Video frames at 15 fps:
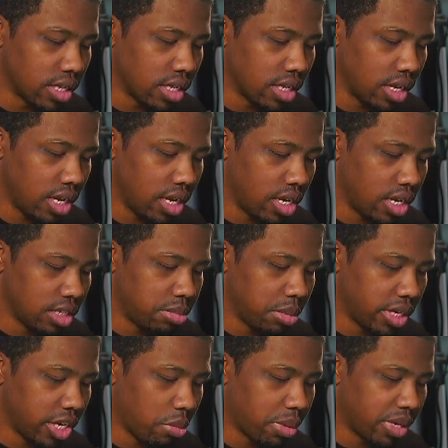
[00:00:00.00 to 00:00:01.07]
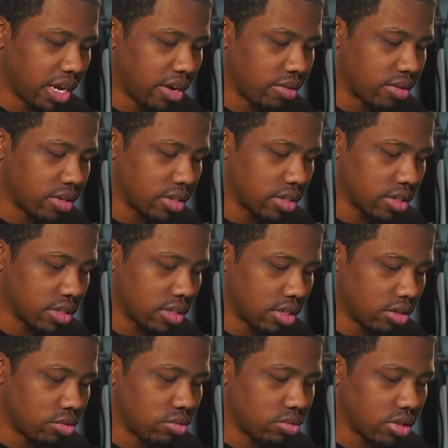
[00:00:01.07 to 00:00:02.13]
And it's been helping out.
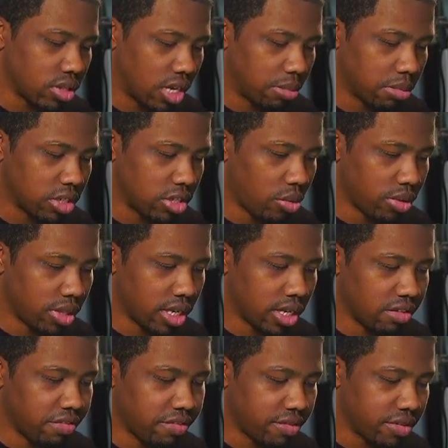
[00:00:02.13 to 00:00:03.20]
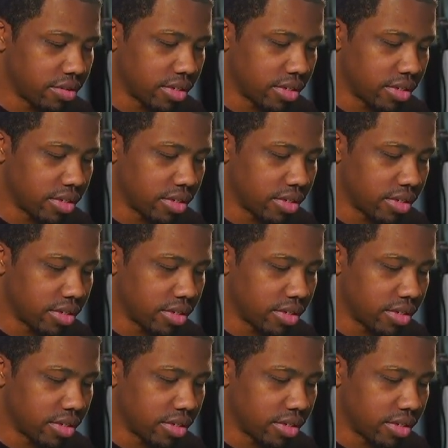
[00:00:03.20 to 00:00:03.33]
So I'm gonna start with the F.